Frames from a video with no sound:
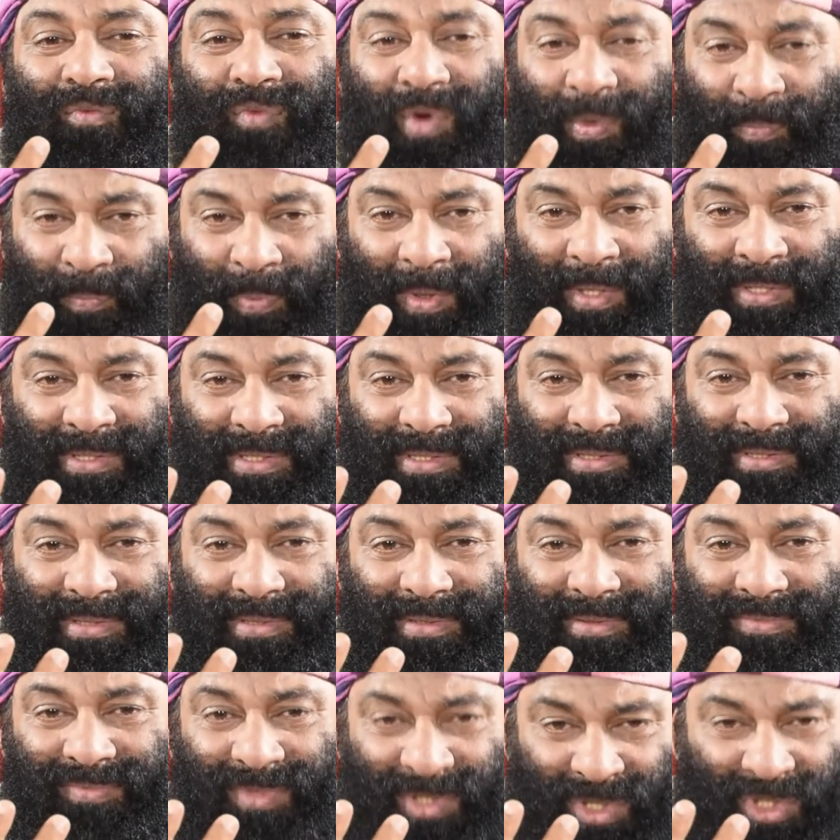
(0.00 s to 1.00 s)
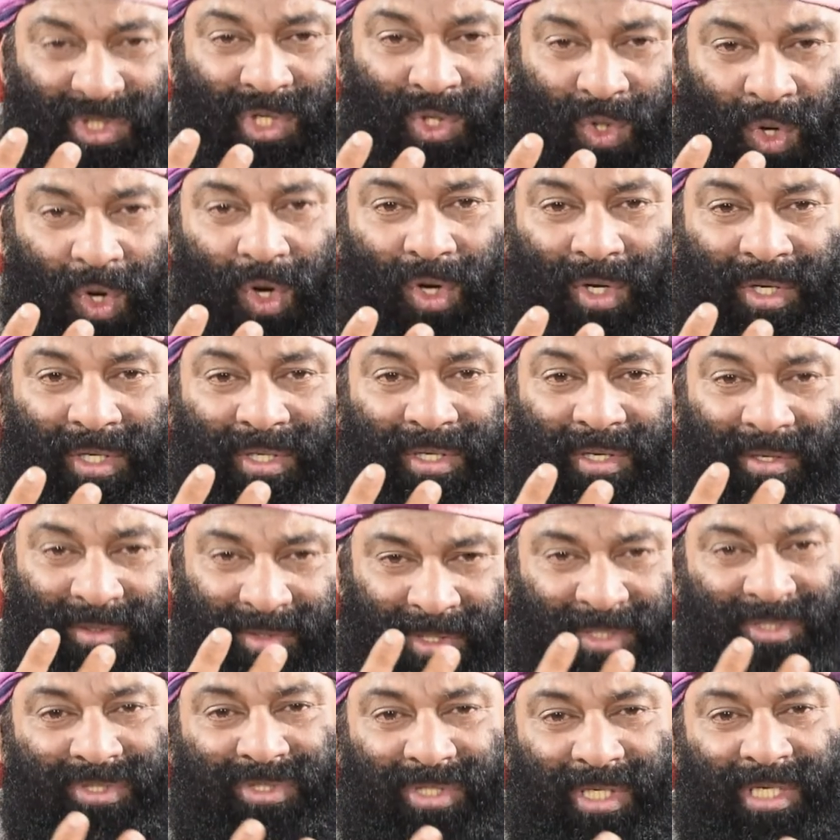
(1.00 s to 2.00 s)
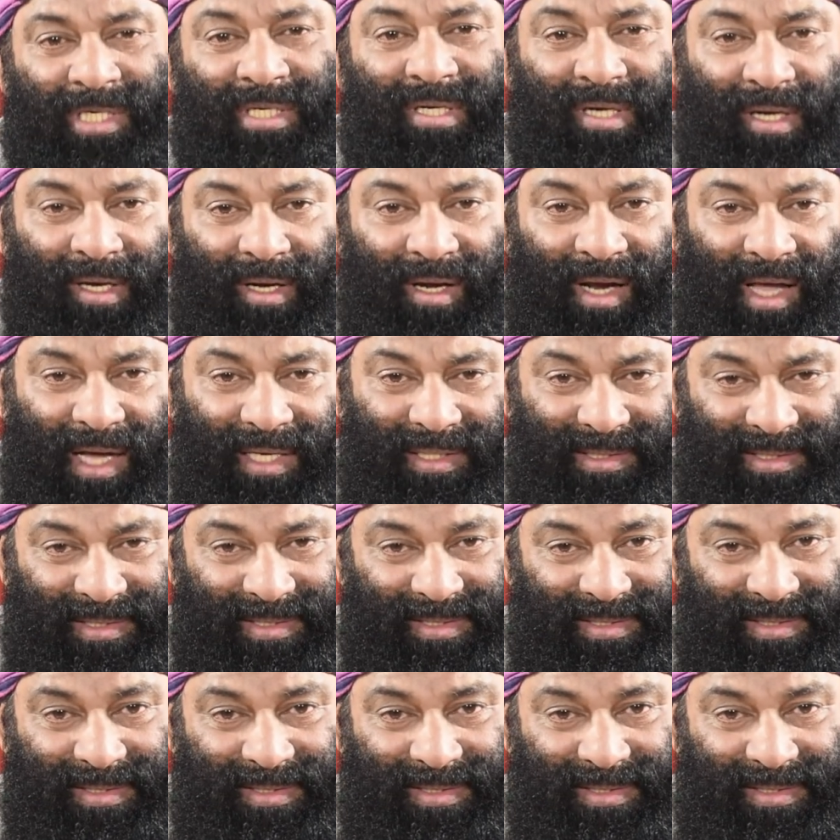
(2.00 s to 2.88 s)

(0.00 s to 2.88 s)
weapons which they call it literate class